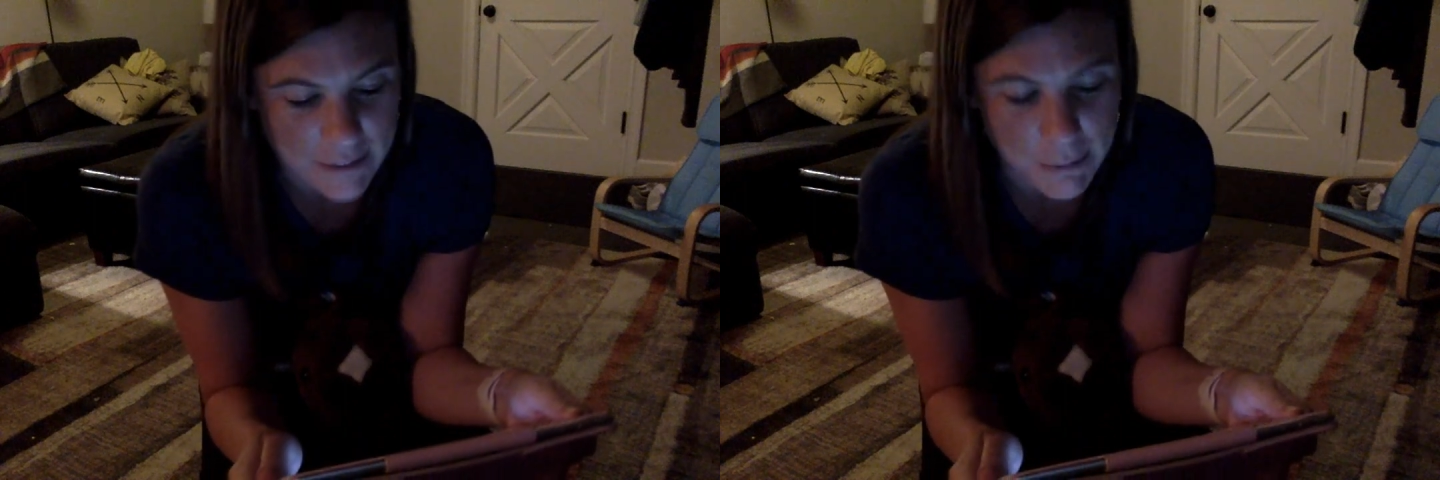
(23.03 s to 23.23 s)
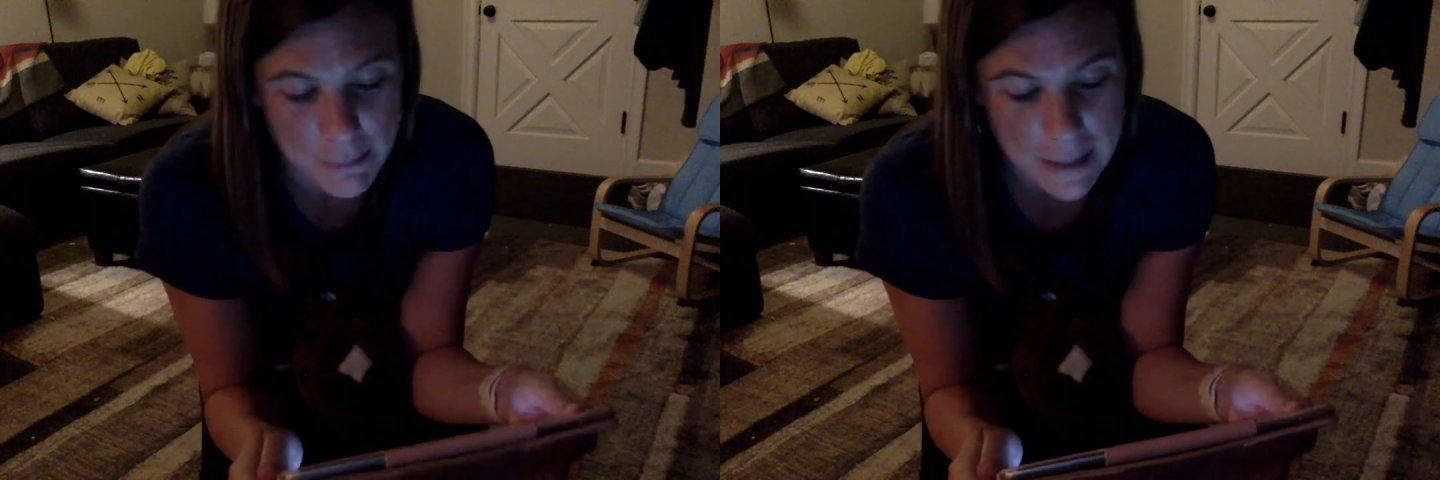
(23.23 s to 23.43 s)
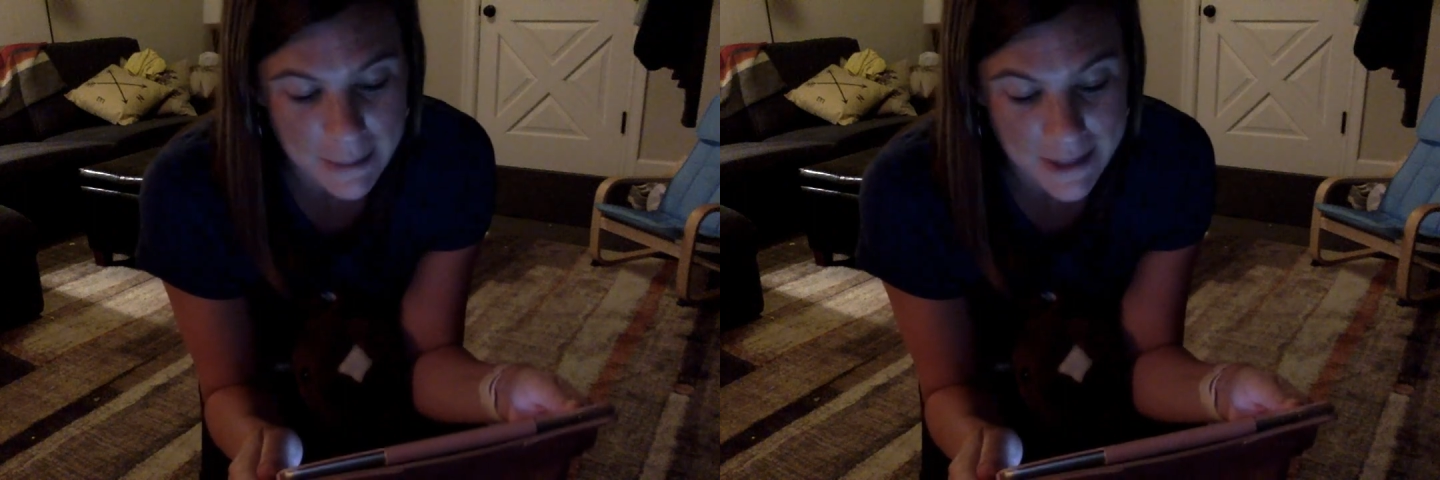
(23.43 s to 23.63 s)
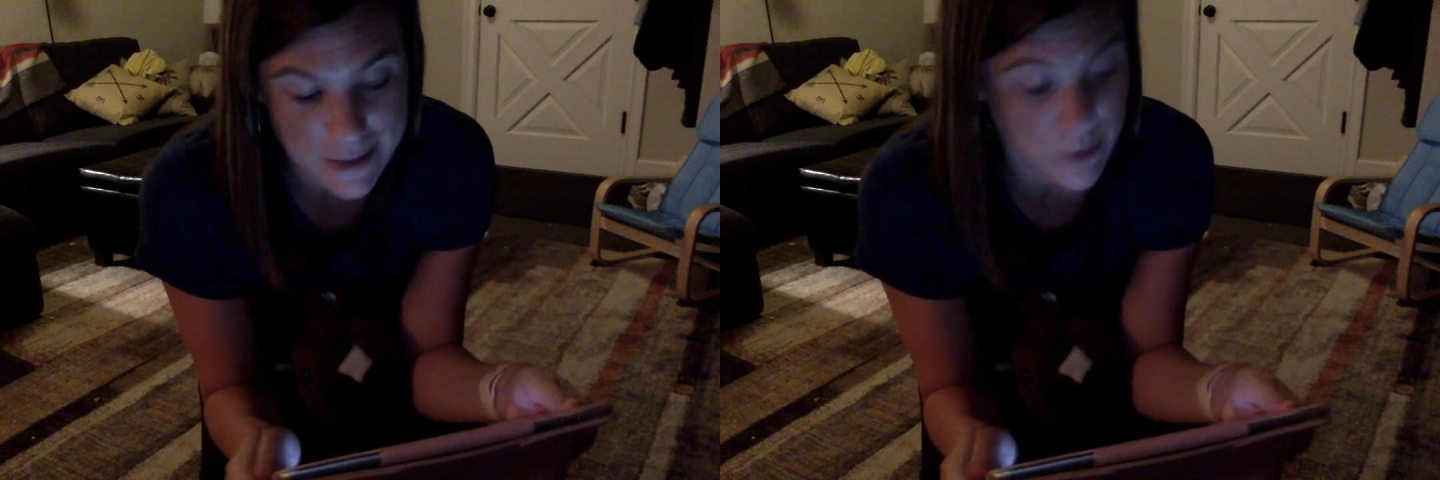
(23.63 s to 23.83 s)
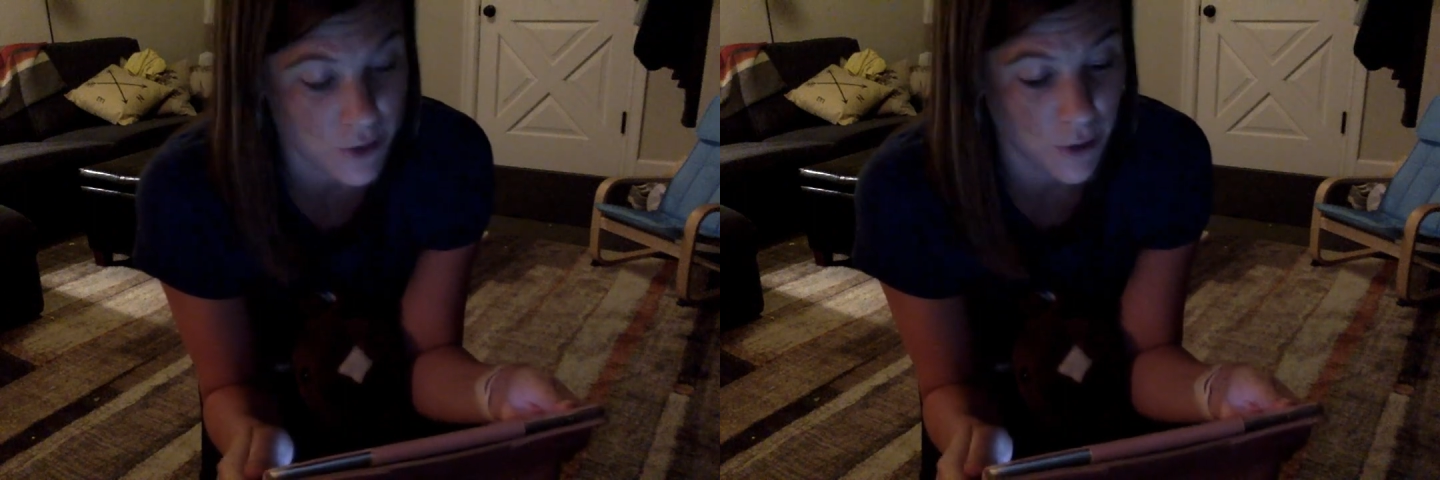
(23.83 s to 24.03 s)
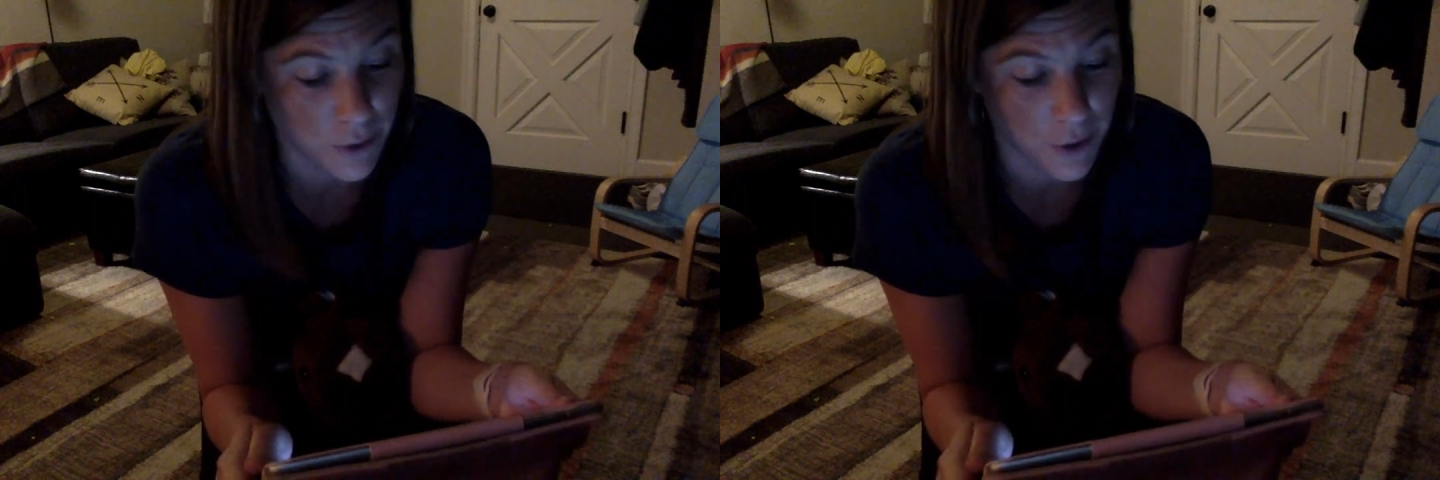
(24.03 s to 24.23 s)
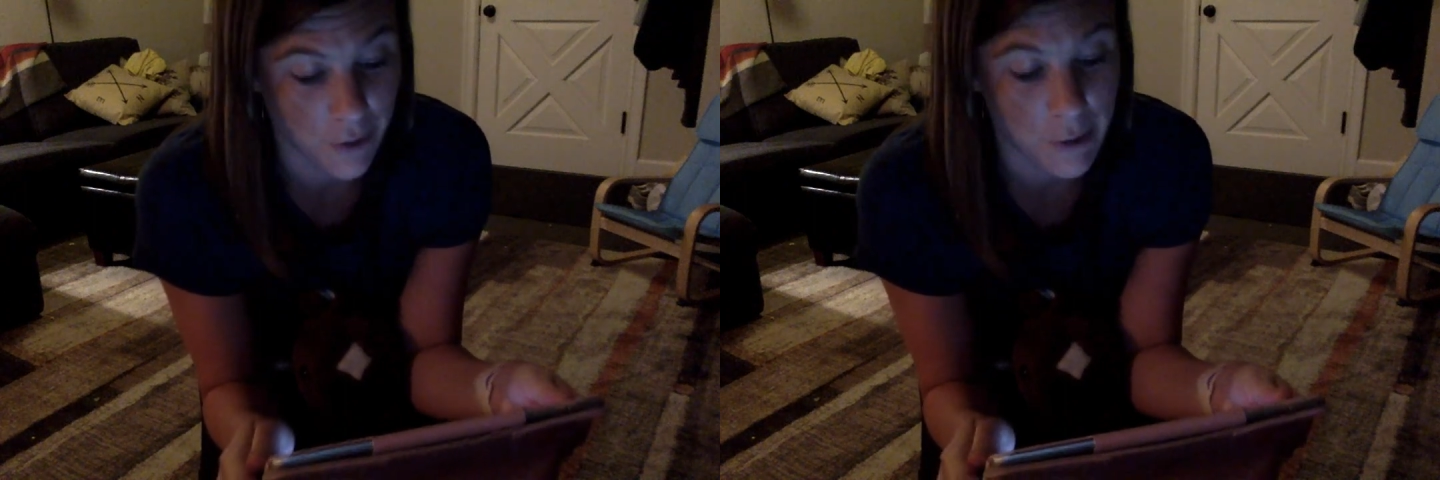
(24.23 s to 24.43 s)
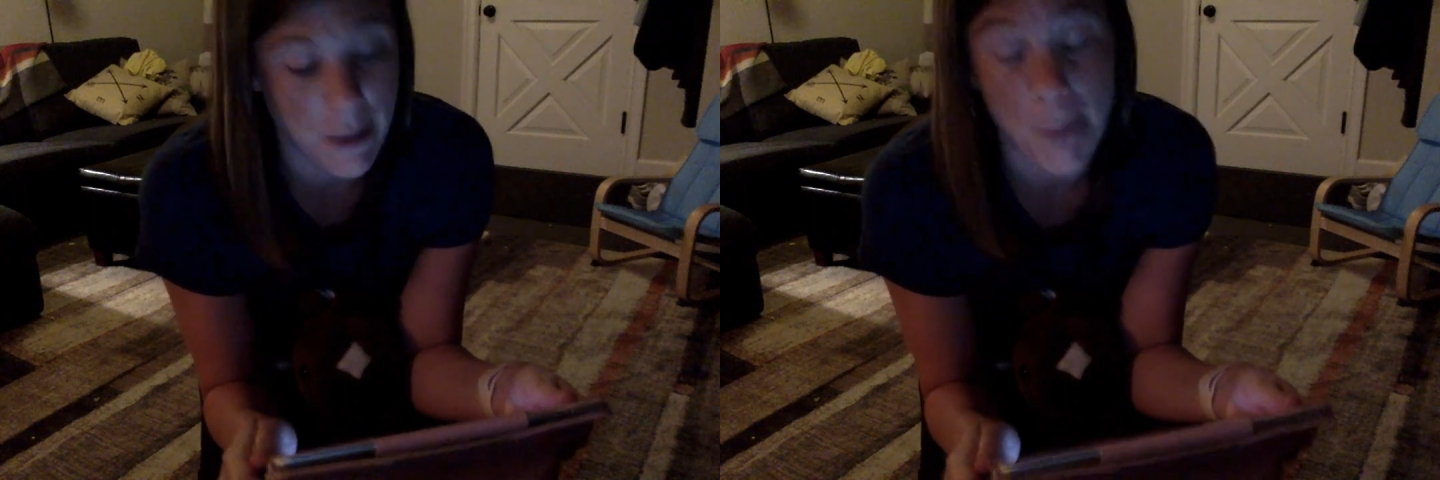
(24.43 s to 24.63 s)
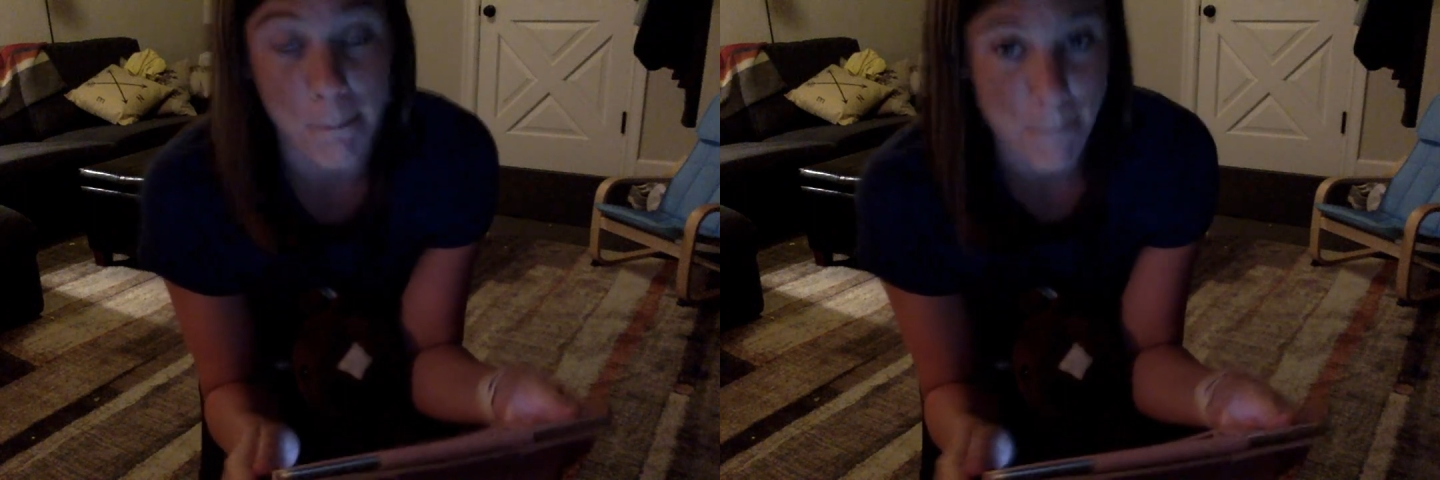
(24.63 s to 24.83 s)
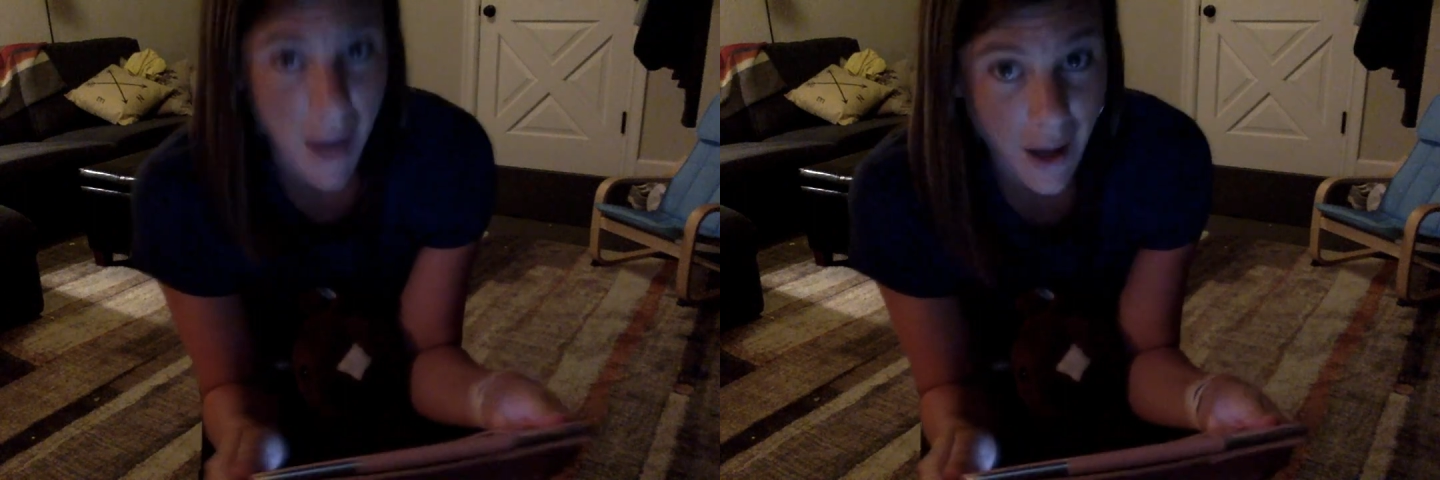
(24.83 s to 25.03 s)
but maybe you don't know about
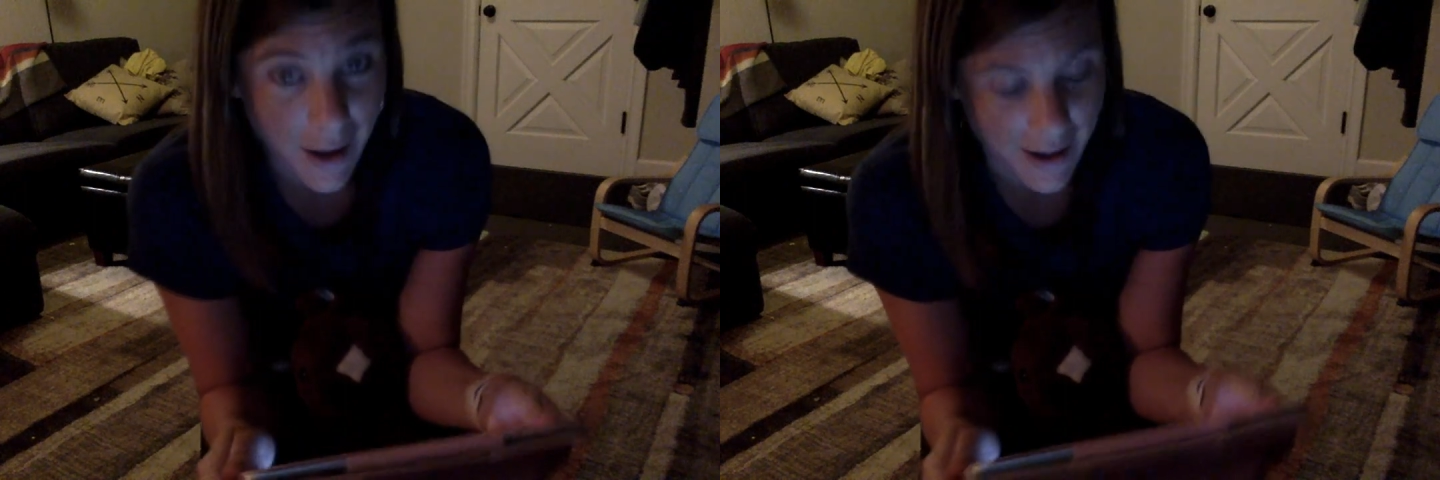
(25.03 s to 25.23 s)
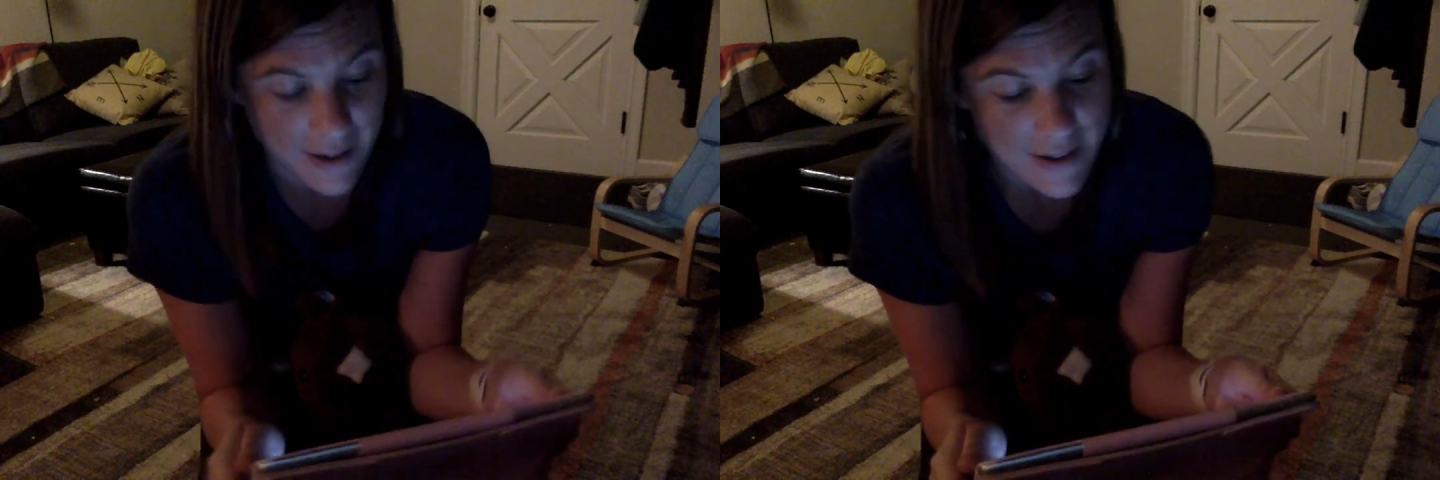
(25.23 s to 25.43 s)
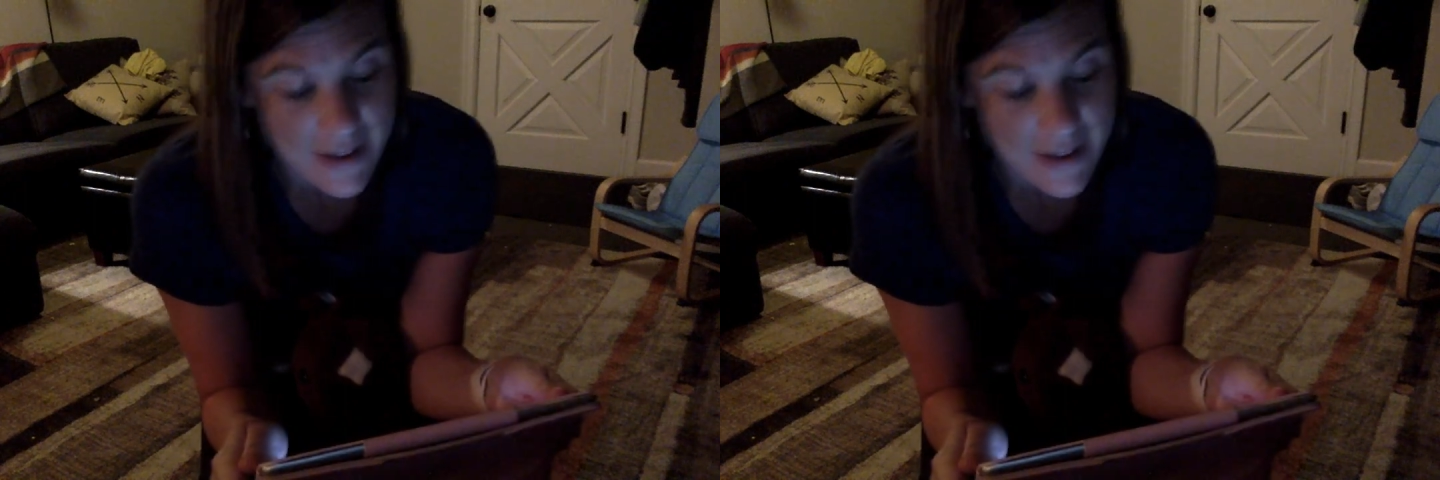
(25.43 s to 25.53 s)
my